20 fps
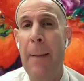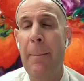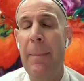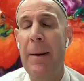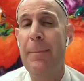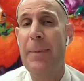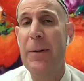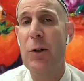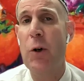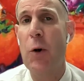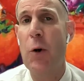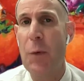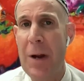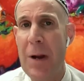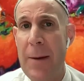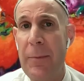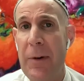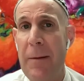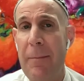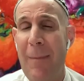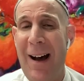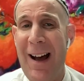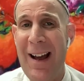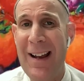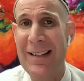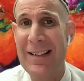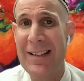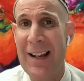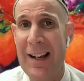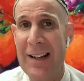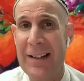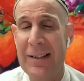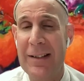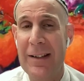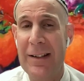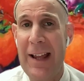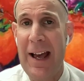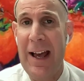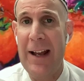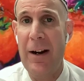But Bikurim reminds us
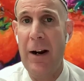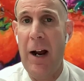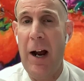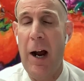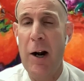that